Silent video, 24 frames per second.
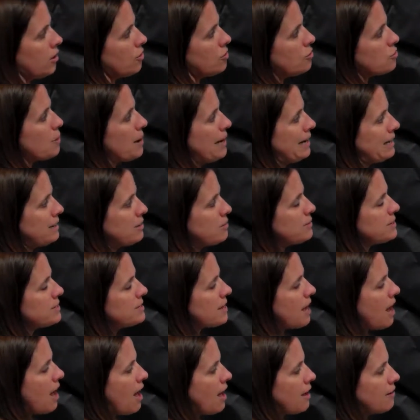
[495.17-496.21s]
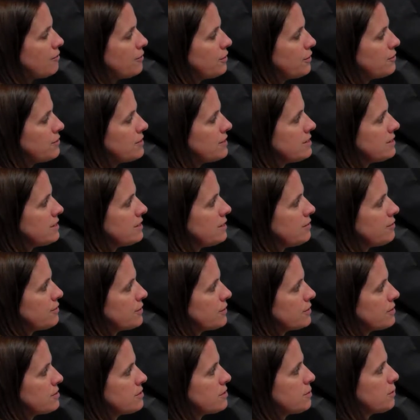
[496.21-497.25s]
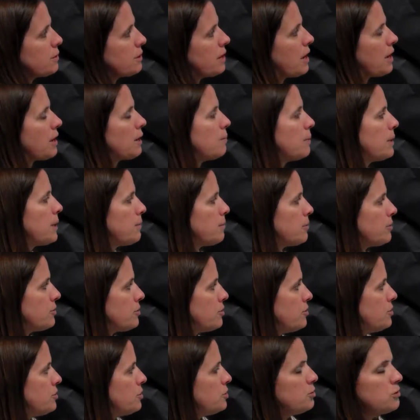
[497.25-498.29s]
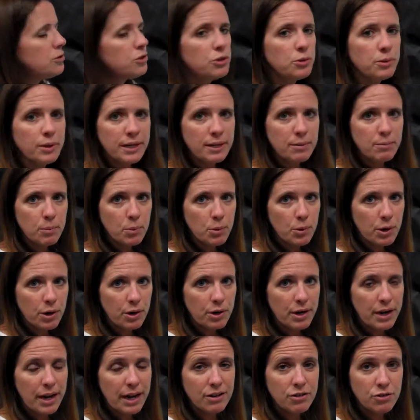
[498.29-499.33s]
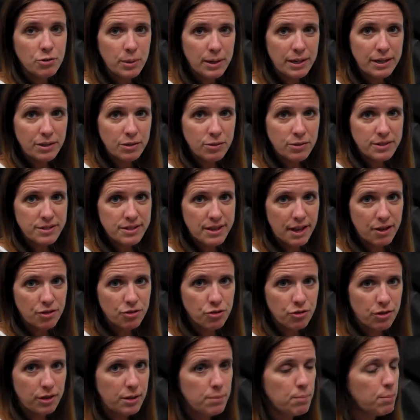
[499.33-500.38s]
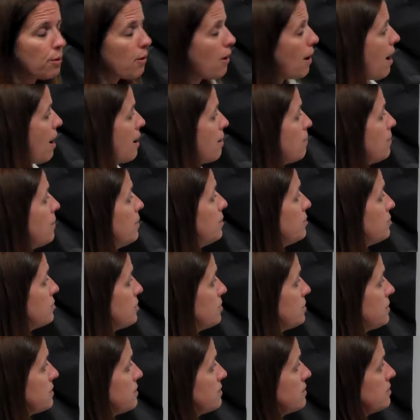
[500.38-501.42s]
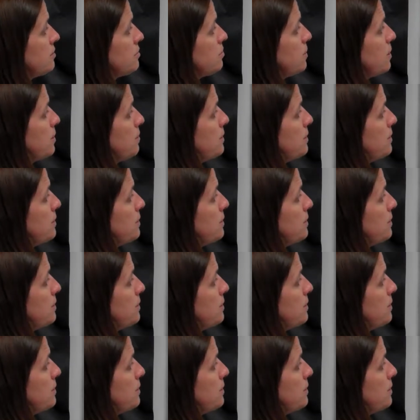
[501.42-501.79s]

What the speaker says: 23 is odd, 50 is even, so we're not going to be able to do 2 anymore, and 23 is actually prime. So this is where